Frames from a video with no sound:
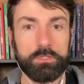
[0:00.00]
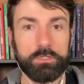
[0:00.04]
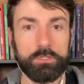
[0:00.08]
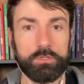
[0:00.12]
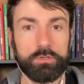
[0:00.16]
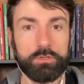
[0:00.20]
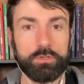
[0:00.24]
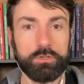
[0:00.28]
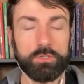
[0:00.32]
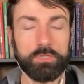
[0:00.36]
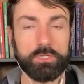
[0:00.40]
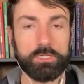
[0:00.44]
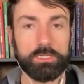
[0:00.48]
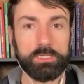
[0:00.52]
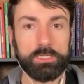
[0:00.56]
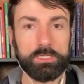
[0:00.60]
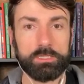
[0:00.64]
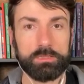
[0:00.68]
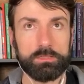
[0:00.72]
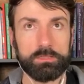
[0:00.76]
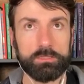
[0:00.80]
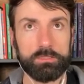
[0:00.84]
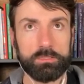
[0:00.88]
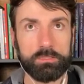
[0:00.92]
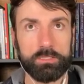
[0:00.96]
look
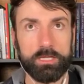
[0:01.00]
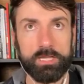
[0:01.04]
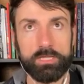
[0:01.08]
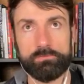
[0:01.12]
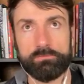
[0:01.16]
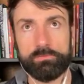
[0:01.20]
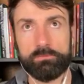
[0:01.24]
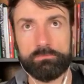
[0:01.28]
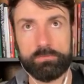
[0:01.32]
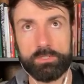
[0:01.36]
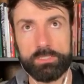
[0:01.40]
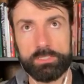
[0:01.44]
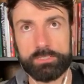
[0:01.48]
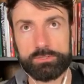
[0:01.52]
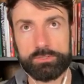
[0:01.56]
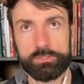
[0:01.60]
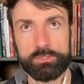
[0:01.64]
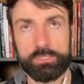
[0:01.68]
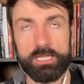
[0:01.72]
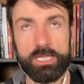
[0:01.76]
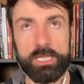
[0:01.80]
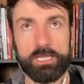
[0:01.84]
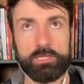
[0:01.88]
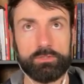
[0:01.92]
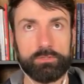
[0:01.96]
at the life of a hunter
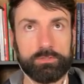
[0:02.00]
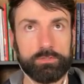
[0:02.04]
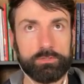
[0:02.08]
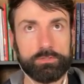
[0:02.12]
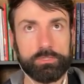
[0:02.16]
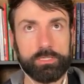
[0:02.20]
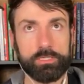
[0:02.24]
gatherer.